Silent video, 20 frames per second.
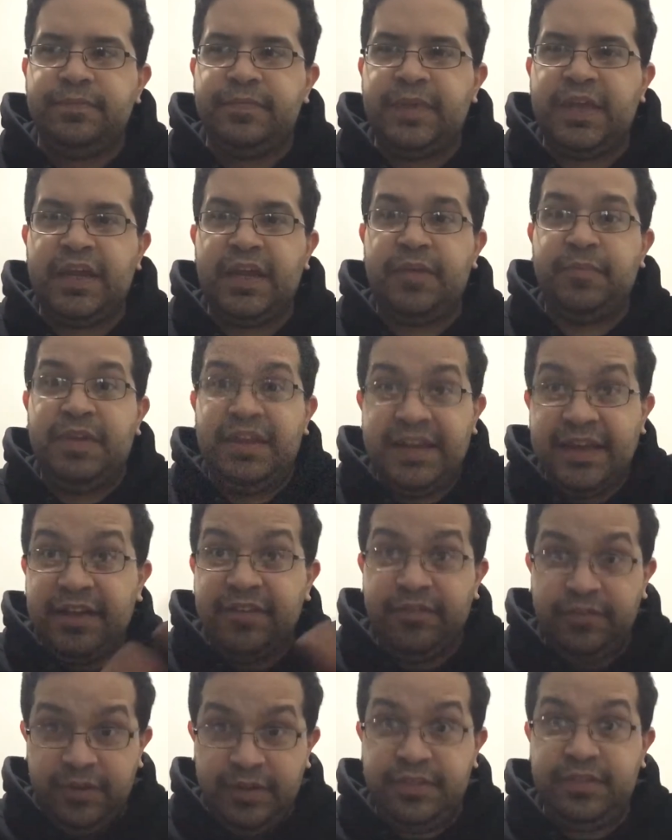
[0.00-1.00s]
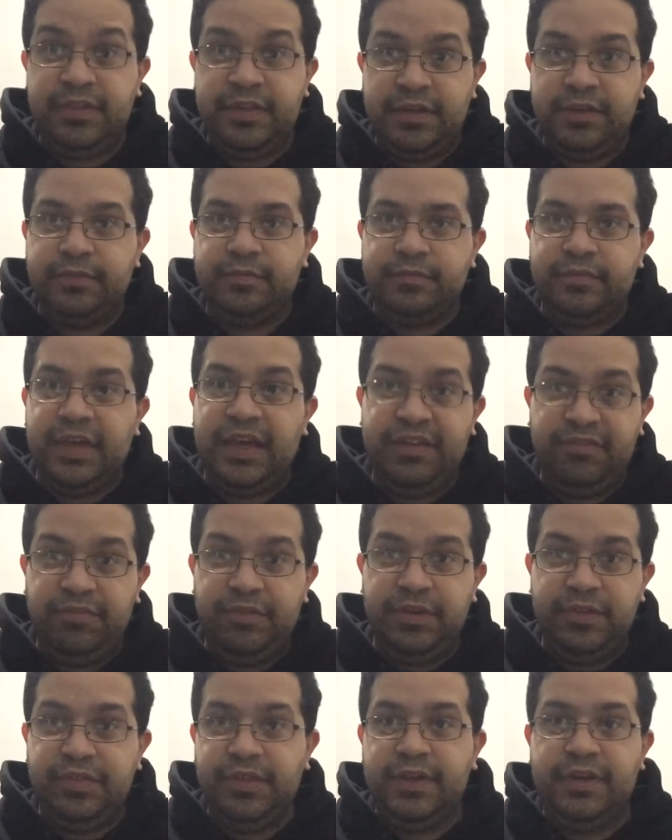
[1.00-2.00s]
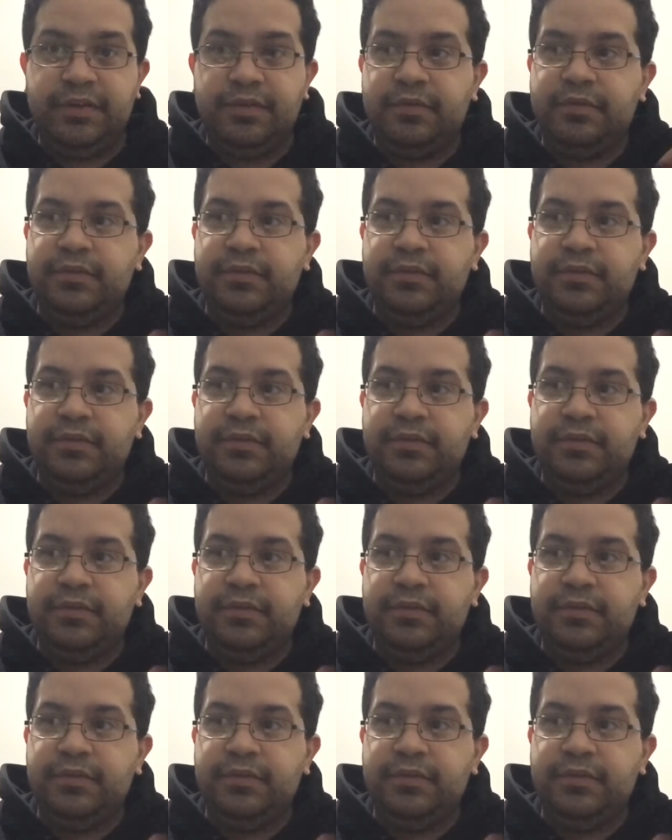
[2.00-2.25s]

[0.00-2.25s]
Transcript: And I mean everything. Everything.